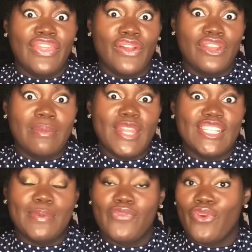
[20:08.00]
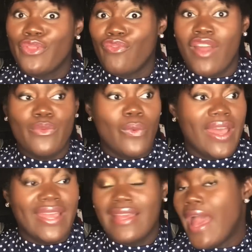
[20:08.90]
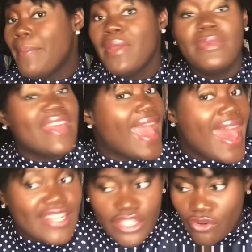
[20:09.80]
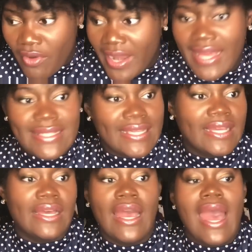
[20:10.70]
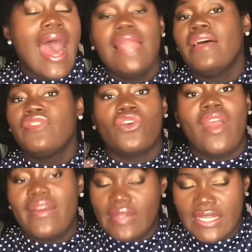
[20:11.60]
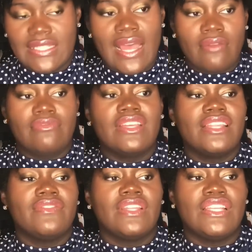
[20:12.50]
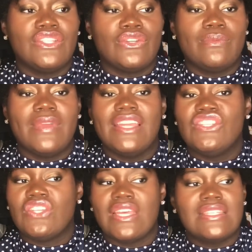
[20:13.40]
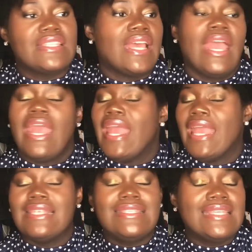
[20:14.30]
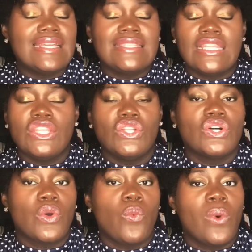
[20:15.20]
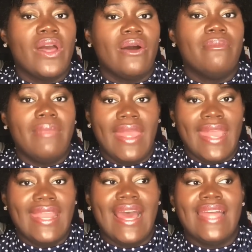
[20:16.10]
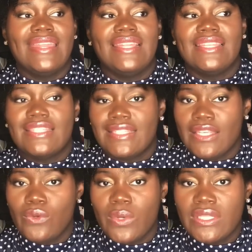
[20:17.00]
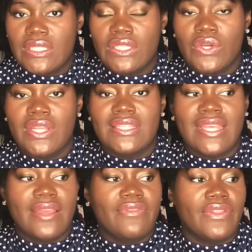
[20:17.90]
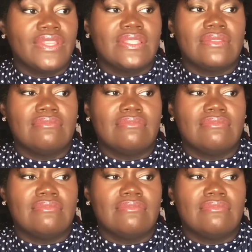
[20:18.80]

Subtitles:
it 30 minutes before the runway. I mean, but the hat is a great idea. I loved her craftiness. I really, really do. But it just, it doesn't look well made. I think the sequence is going to save the